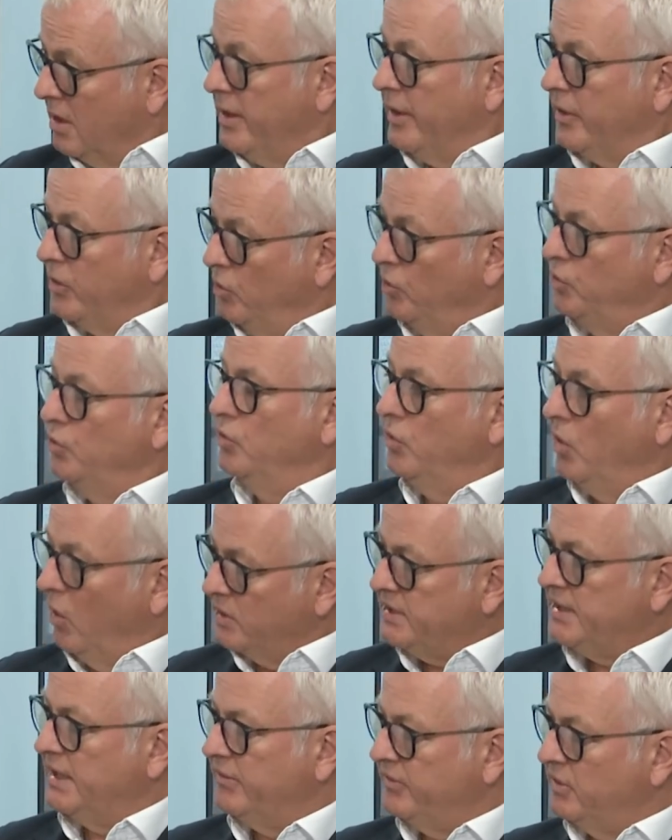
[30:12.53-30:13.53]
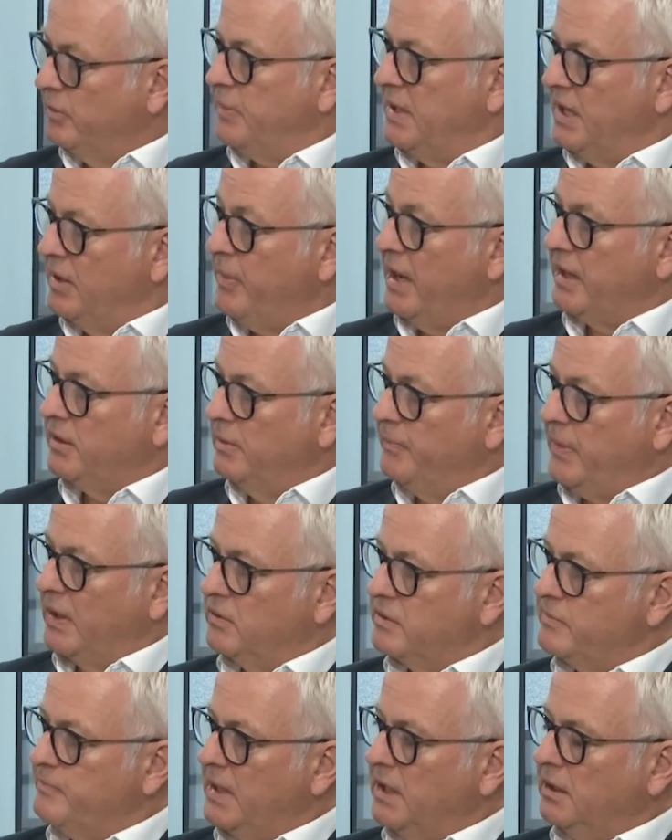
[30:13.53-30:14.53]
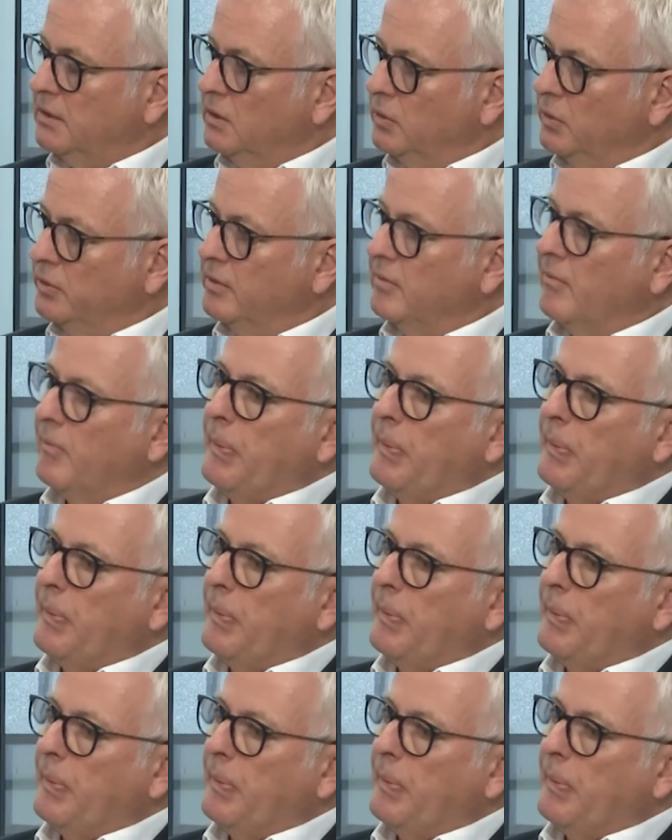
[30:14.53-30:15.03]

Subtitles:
You do not have to pay back the bounce back loan.